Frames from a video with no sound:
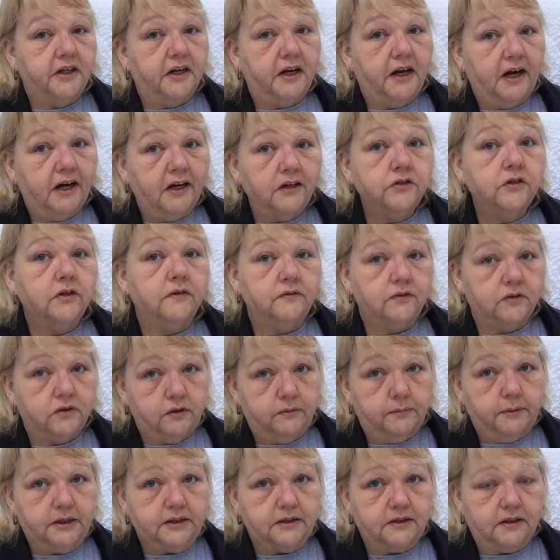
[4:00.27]
that I drove a
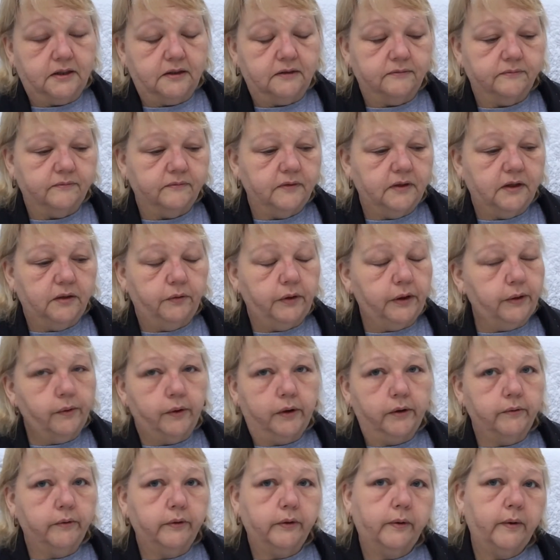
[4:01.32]
school bus in. We
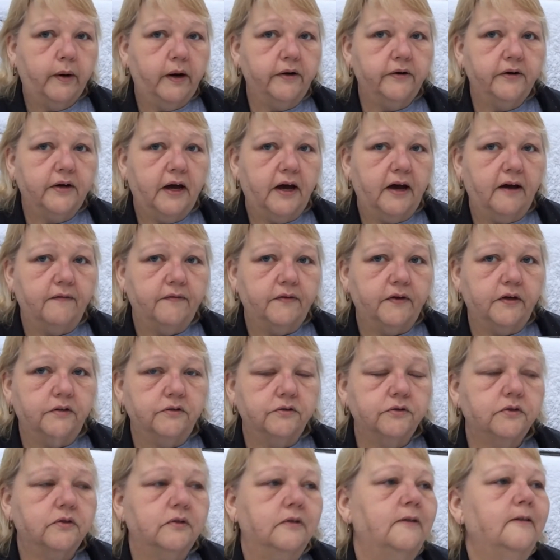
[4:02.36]
weren't required to have
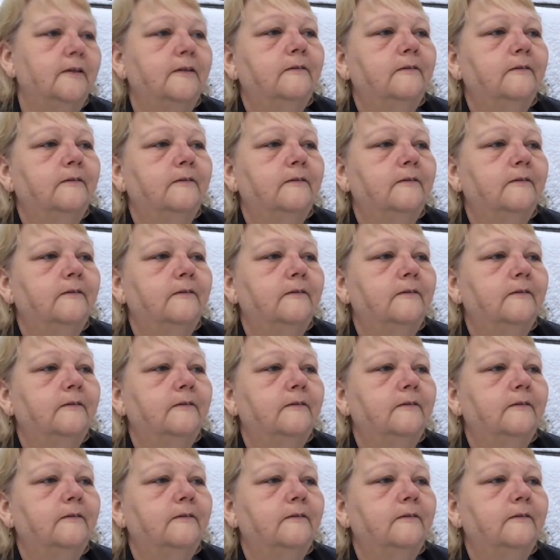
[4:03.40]
those.